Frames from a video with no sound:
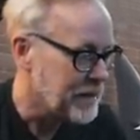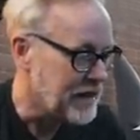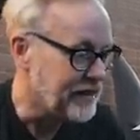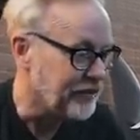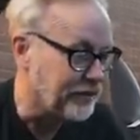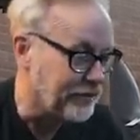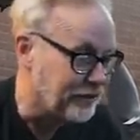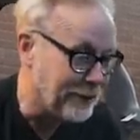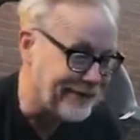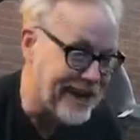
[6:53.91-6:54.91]
It is a
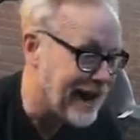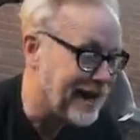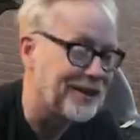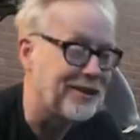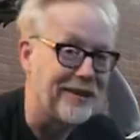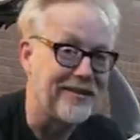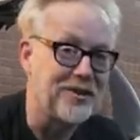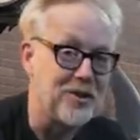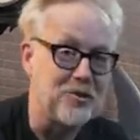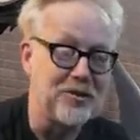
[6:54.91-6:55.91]
spectacular
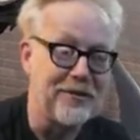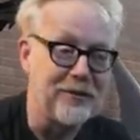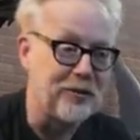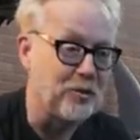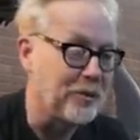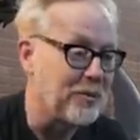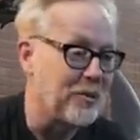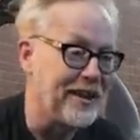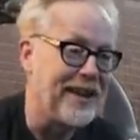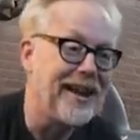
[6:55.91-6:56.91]
execution of a story. We
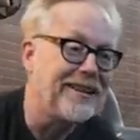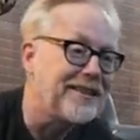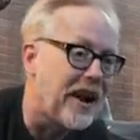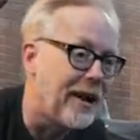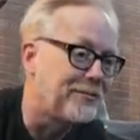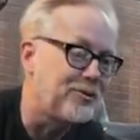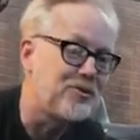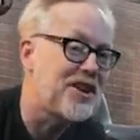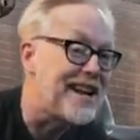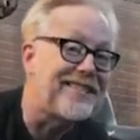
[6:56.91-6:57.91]
were in a helicopter
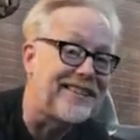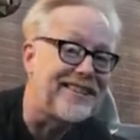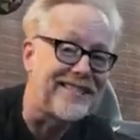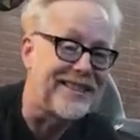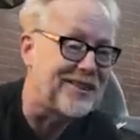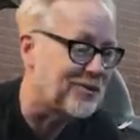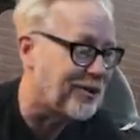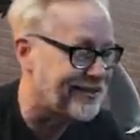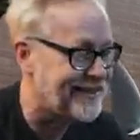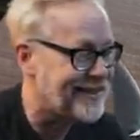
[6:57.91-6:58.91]
chasing this thing
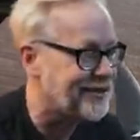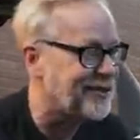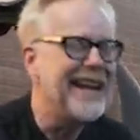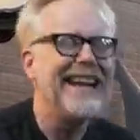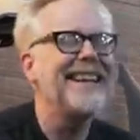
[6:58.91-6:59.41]
across the desert.